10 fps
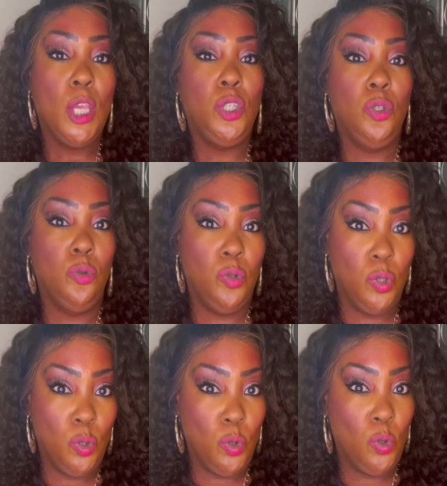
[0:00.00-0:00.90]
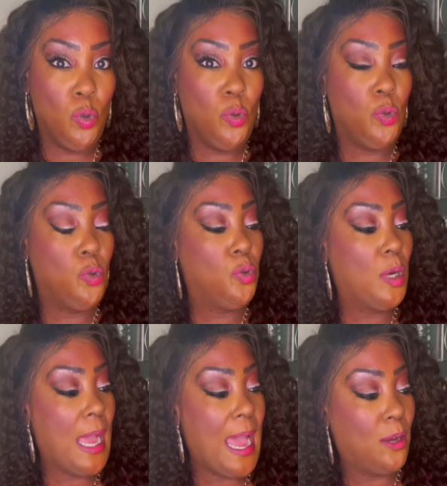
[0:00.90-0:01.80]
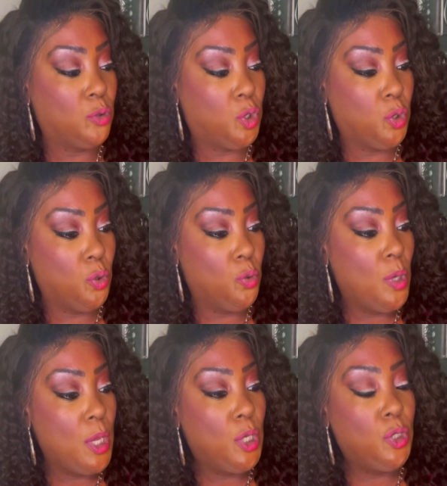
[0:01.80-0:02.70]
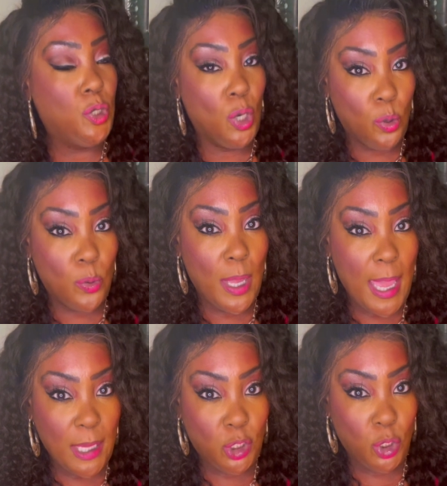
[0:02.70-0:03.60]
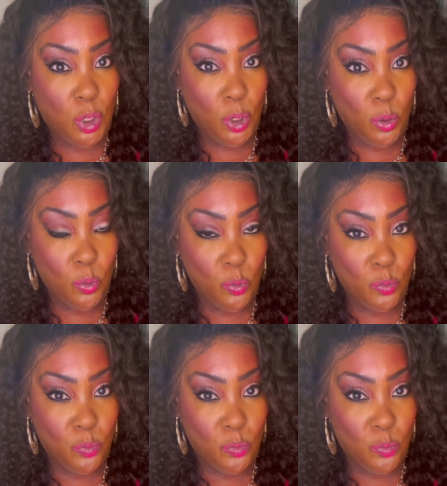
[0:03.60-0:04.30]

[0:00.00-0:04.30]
you knew how to, you know, execute,